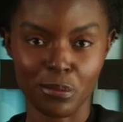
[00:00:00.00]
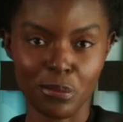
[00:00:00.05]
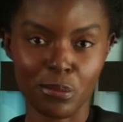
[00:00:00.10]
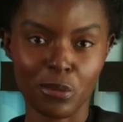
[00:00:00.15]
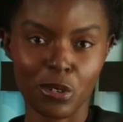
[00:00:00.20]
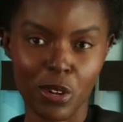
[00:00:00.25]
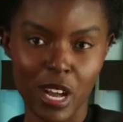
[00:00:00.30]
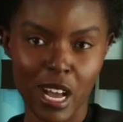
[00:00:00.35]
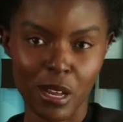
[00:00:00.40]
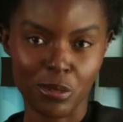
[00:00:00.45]

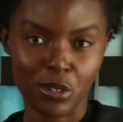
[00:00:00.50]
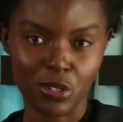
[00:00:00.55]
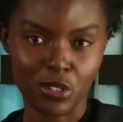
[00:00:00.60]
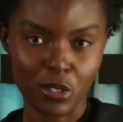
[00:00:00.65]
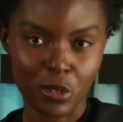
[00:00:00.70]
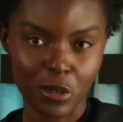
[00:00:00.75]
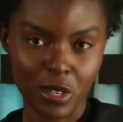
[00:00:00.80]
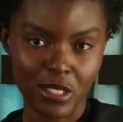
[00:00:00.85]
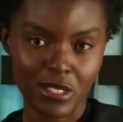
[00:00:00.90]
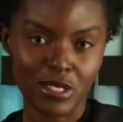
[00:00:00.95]
You have a
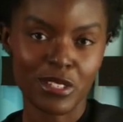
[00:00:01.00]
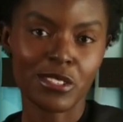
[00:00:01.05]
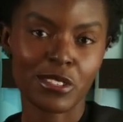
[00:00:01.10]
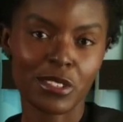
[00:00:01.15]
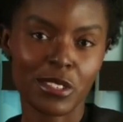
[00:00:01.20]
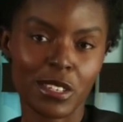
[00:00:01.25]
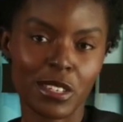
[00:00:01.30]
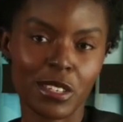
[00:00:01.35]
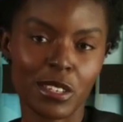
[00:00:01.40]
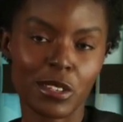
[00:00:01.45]
choice:
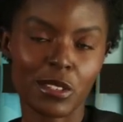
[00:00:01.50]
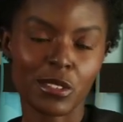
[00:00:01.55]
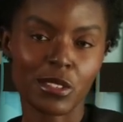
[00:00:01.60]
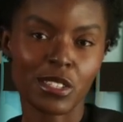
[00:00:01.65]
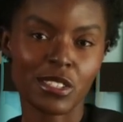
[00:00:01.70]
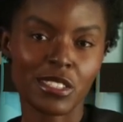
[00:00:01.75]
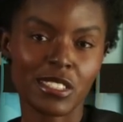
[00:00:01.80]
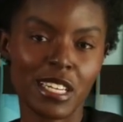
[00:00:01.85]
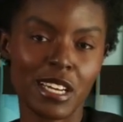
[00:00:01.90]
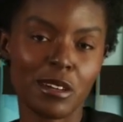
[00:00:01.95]

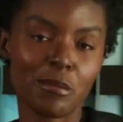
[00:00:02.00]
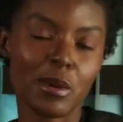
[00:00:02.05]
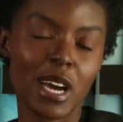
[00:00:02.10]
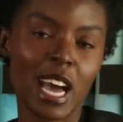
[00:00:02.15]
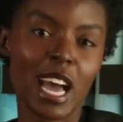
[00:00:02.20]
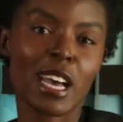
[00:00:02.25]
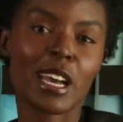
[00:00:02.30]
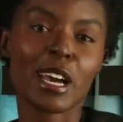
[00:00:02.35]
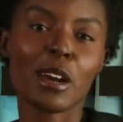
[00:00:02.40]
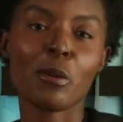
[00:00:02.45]
to sit
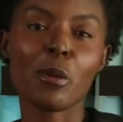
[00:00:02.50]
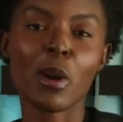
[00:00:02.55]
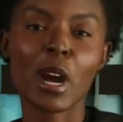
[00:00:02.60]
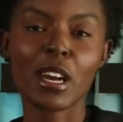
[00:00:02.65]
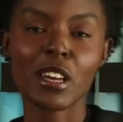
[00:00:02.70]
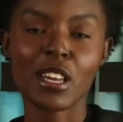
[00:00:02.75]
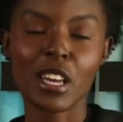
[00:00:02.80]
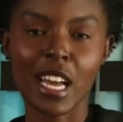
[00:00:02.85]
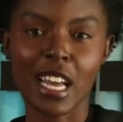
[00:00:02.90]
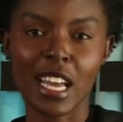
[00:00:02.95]
back and
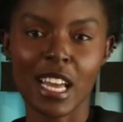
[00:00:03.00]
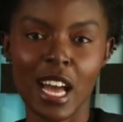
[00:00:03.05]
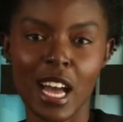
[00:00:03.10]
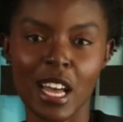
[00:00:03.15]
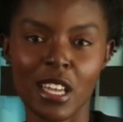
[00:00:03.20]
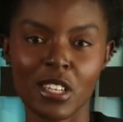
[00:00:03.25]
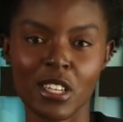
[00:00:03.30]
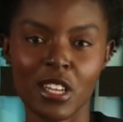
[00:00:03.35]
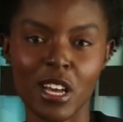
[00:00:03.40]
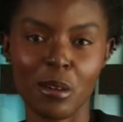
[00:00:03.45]
watch
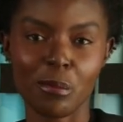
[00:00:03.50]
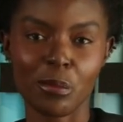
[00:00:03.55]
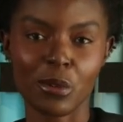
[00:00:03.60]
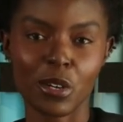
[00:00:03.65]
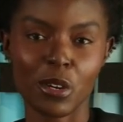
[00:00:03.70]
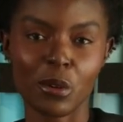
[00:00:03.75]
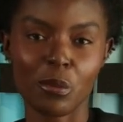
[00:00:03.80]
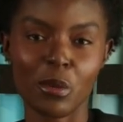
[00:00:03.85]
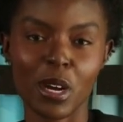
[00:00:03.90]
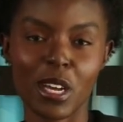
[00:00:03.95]
AI shape
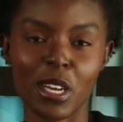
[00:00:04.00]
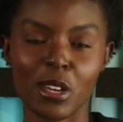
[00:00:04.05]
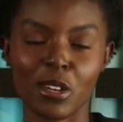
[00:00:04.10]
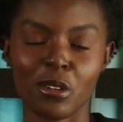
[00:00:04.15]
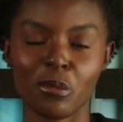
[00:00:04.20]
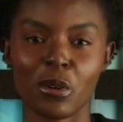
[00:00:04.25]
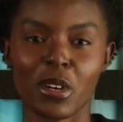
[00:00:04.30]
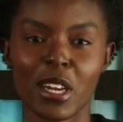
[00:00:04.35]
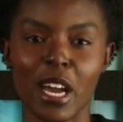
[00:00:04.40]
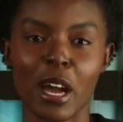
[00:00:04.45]
new
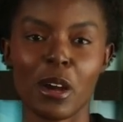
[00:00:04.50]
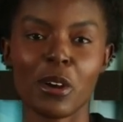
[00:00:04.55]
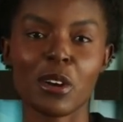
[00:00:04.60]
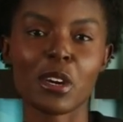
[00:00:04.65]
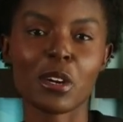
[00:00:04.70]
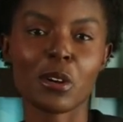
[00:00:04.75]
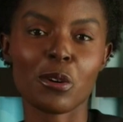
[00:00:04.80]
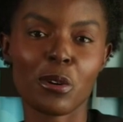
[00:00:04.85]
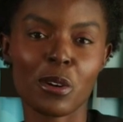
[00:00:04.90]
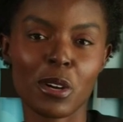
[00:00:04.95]
winners without
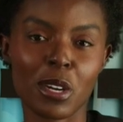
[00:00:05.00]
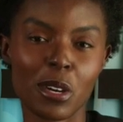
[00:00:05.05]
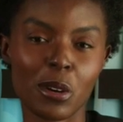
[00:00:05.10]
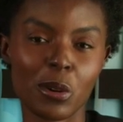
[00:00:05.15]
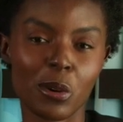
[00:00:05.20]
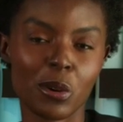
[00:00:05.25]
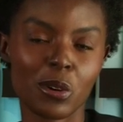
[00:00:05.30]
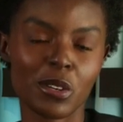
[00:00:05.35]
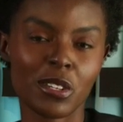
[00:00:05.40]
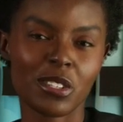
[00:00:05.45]
you,
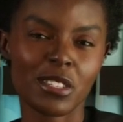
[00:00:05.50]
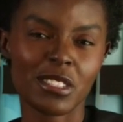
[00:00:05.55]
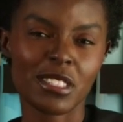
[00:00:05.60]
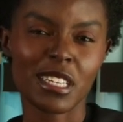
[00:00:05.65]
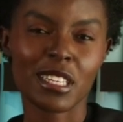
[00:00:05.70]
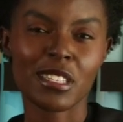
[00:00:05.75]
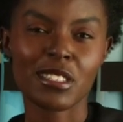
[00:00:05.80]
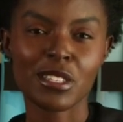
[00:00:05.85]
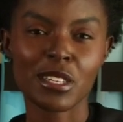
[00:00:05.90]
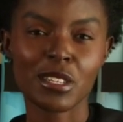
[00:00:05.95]
or to
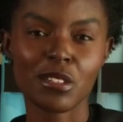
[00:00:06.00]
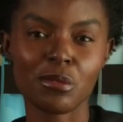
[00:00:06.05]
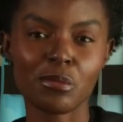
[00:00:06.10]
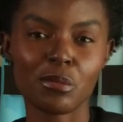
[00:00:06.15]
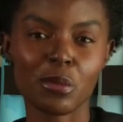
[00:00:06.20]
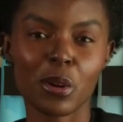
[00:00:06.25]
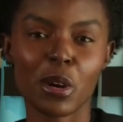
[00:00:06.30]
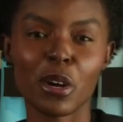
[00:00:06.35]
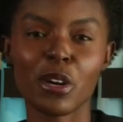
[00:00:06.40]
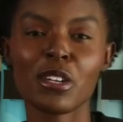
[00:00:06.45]
seize this
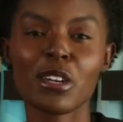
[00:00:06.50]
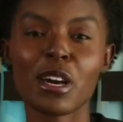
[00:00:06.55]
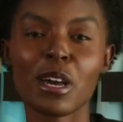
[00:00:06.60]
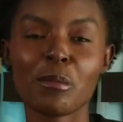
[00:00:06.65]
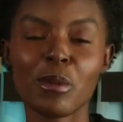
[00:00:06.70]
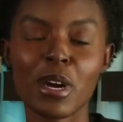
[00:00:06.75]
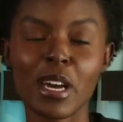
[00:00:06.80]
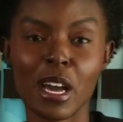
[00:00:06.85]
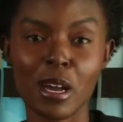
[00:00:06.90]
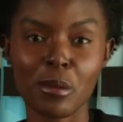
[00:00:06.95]
force
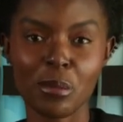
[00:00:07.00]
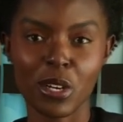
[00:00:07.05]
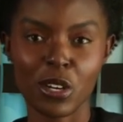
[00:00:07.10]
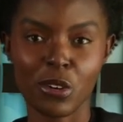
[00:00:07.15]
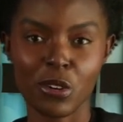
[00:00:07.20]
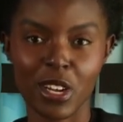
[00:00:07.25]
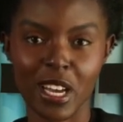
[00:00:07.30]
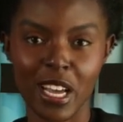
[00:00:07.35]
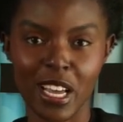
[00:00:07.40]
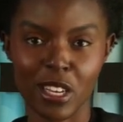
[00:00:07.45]
and become a
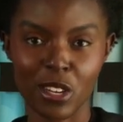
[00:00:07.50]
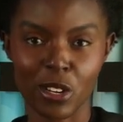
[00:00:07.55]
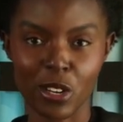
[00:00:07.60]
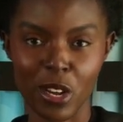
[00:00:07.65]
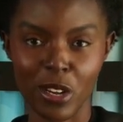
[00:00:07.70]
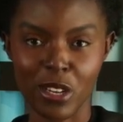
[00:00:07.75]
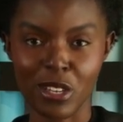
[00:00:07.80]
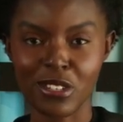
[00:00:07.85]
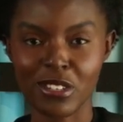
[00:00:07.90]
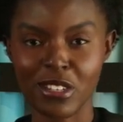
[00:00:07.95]
creator
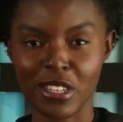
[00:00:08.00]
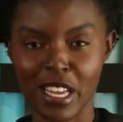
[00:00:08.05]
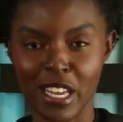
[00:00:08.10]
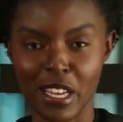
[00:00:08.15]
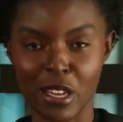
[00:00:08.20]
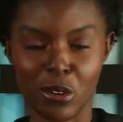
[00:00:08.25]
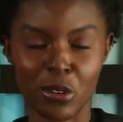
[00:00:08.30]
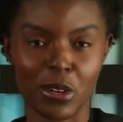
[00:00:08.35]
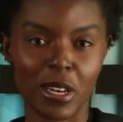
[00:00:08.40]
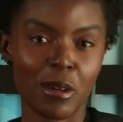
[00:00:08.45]
on a
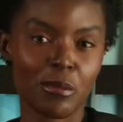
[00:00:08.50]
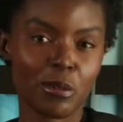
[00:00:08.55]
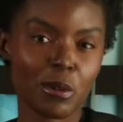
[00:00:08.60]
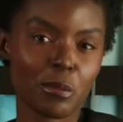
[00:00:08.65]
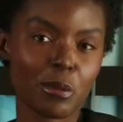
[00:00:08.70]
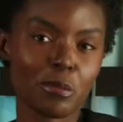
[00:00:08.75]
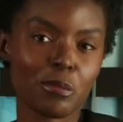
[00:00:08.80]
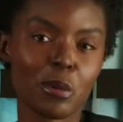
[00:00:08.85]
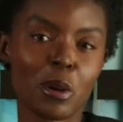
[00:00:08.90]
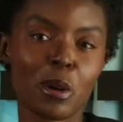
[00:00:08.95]
scale never
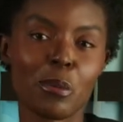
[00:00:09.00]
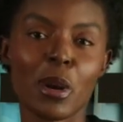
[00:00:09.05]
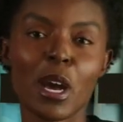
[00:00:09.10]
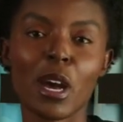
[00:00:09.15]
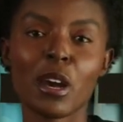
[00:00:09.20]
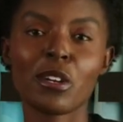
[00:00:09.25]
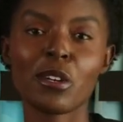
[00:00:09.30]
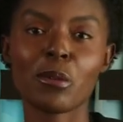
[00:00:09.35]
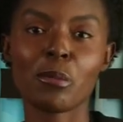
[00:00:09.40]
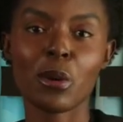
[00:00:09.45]
before
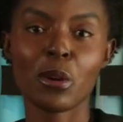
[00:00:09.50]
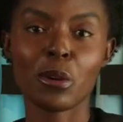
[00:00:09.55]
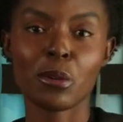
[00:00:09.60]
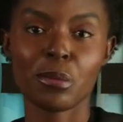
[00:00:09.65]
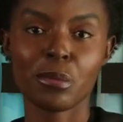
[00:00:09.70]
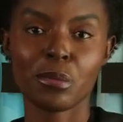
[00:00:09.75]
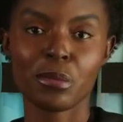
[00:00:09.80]
possible.